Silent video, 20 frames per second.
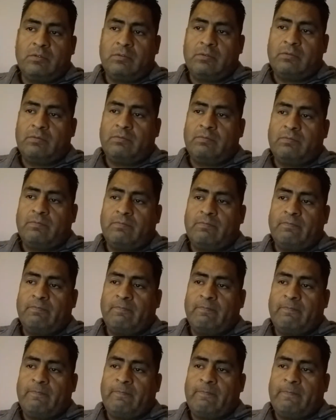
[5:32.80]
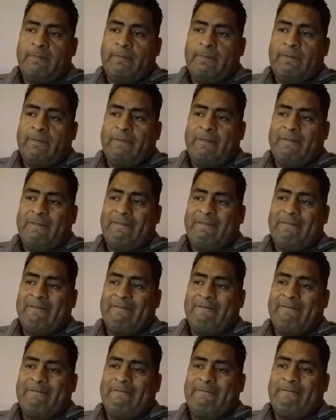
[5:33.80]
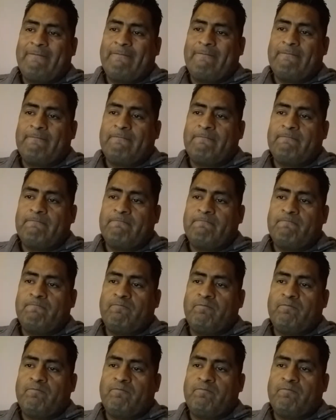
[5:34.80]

Nothing is said.